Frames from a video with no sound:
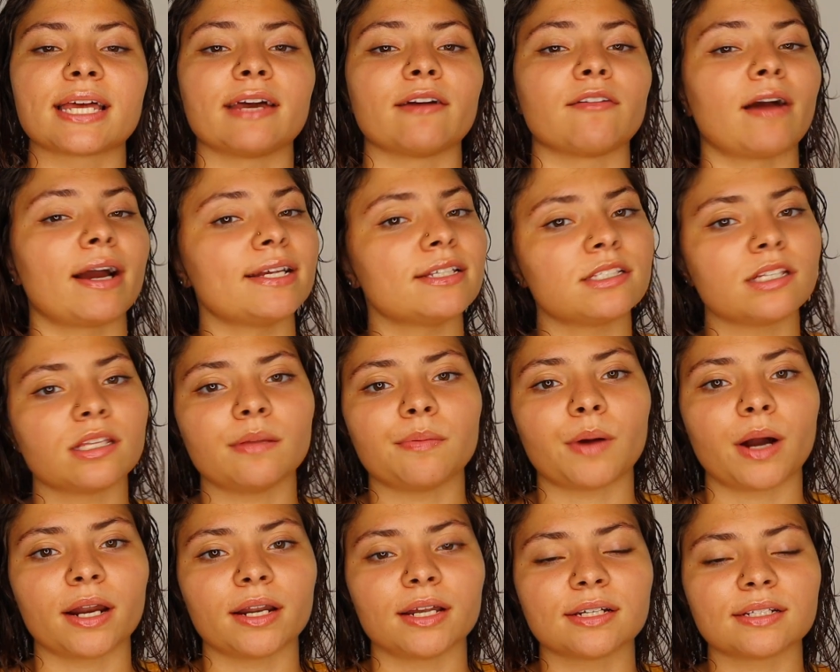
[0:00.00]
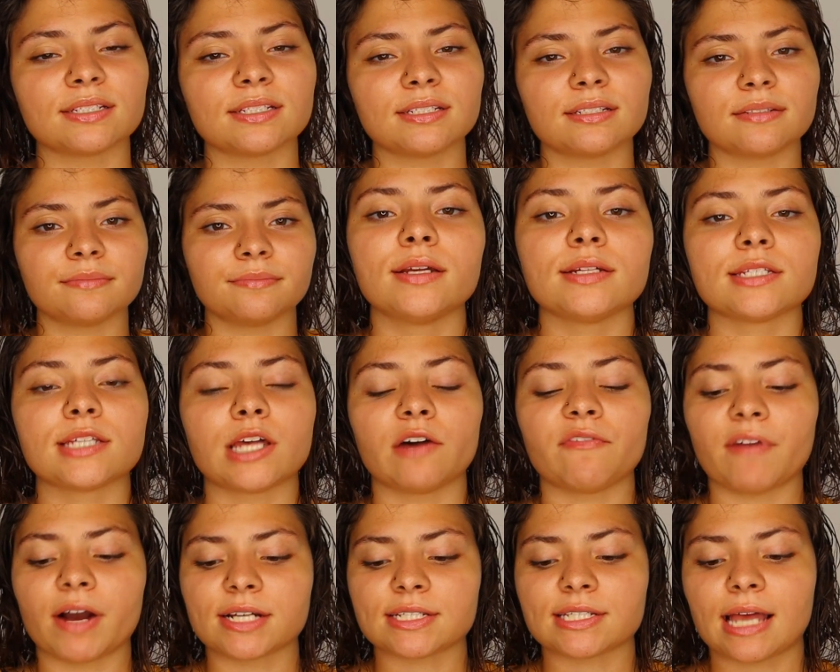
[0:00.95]
get right into the products. So
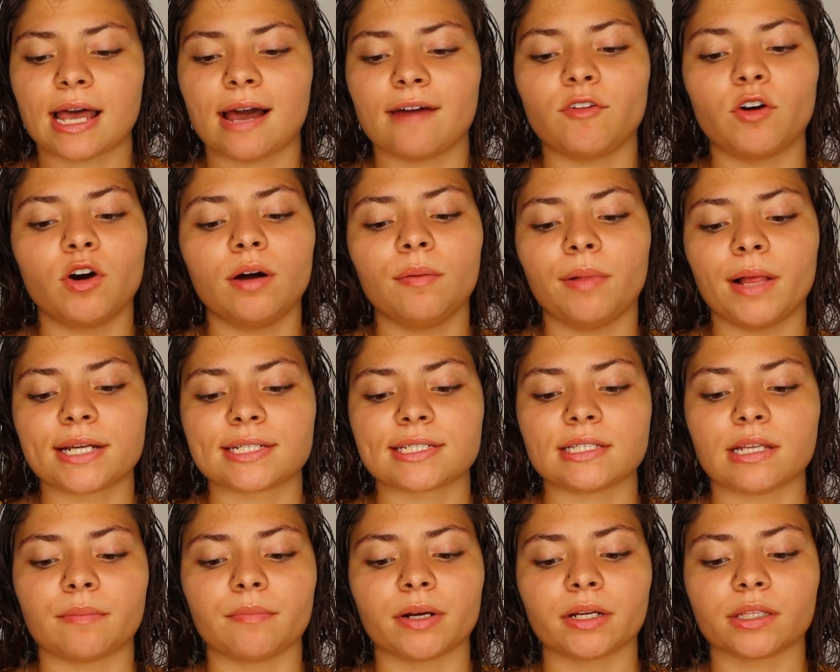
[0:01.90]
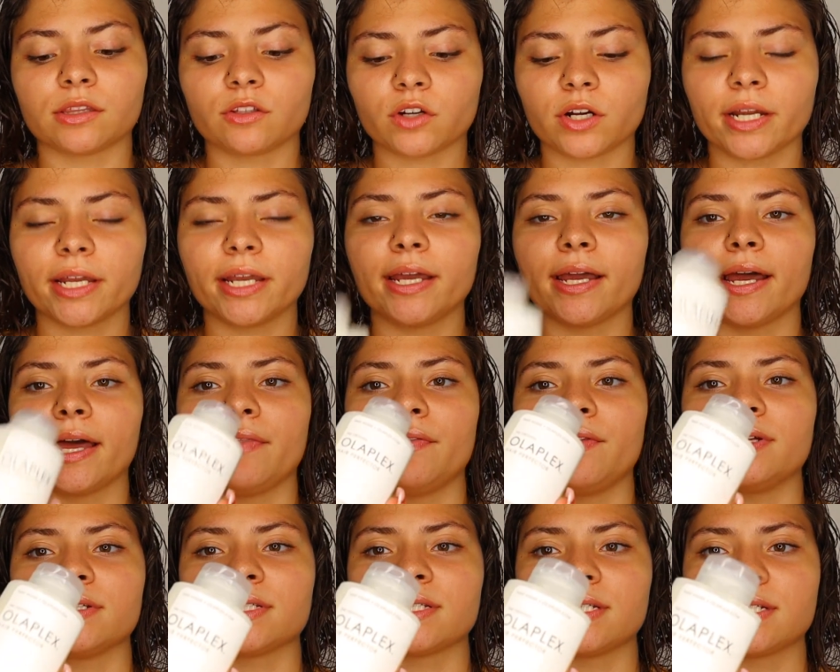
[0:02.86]
first I have Olaplex No.3,
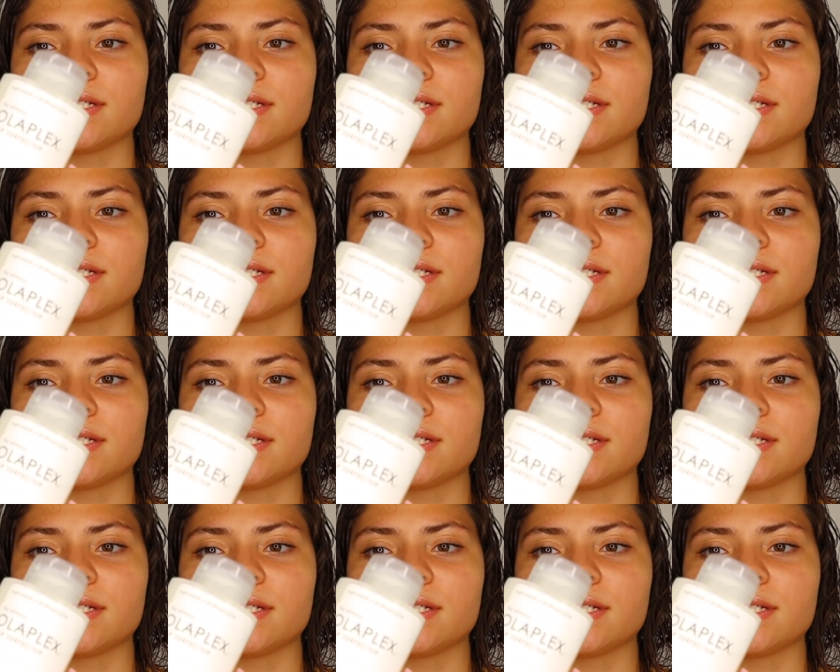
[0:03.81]
and this